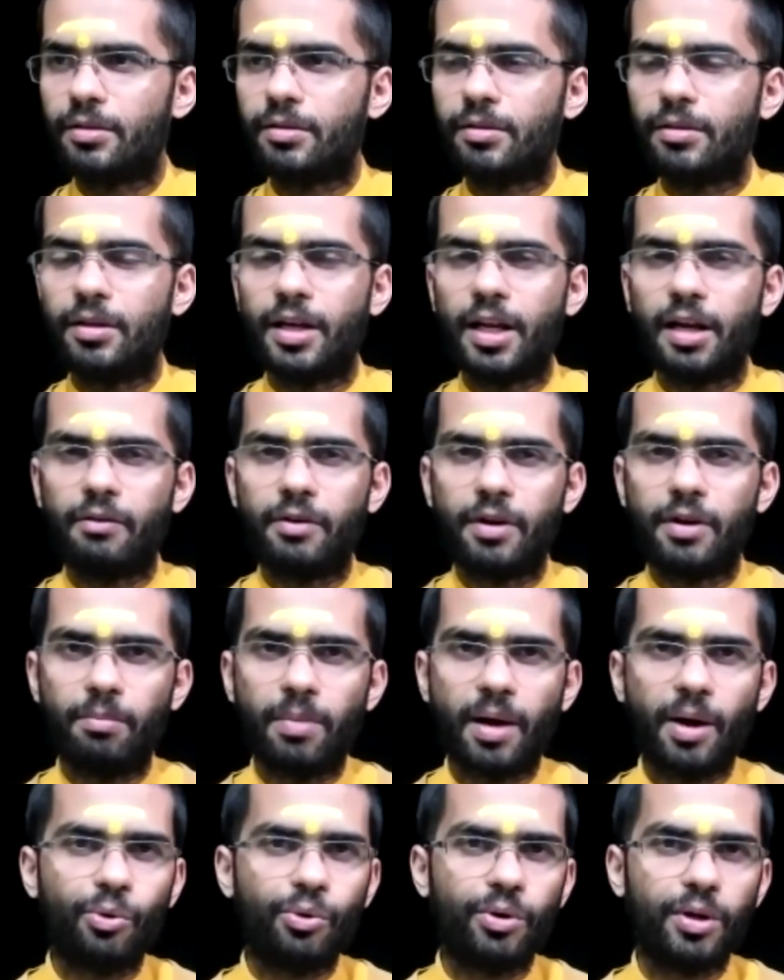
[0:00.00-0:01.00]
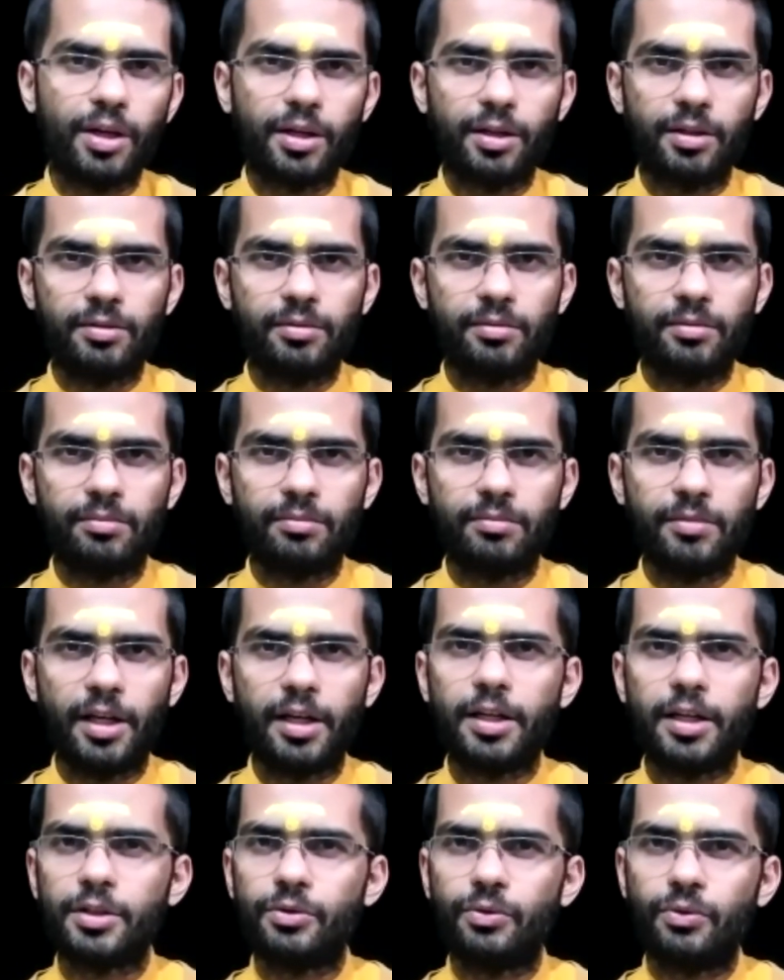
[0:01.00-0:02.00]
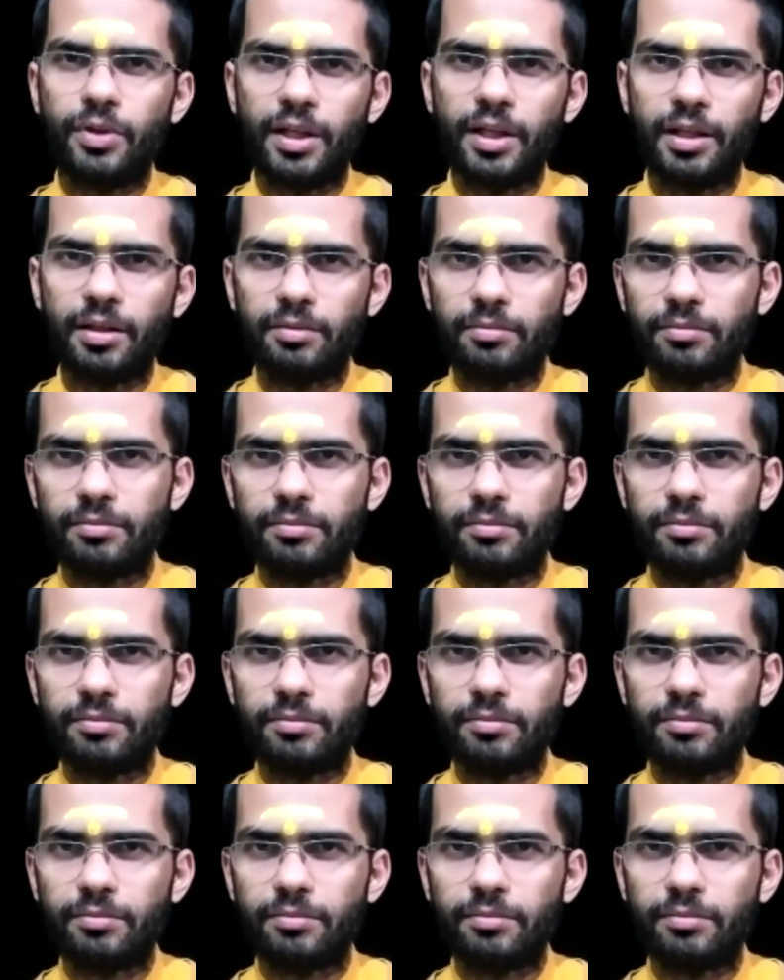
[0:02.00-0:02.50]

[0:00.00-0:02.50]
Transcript: never bound, it is free.